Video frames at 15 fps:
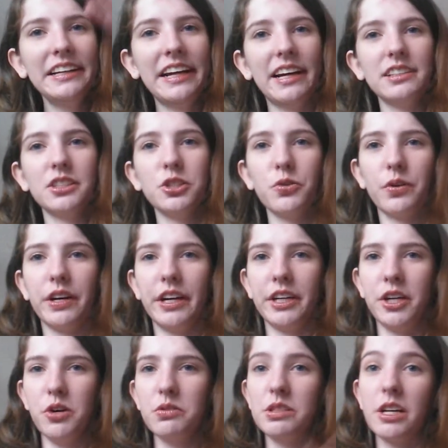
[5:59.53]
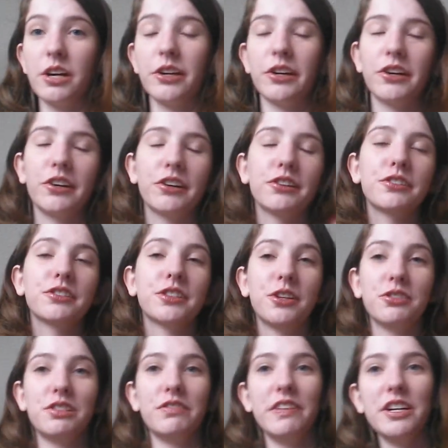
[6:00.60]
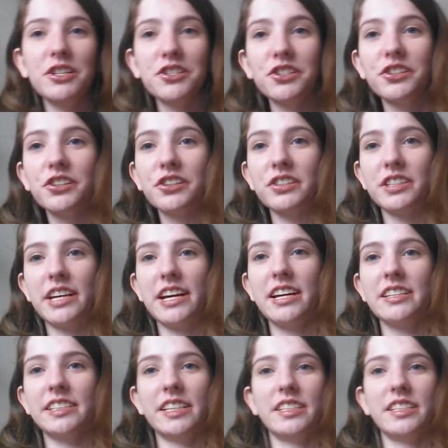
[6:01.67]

Now, the story, Ghost Hunters, Ghost Adventures, and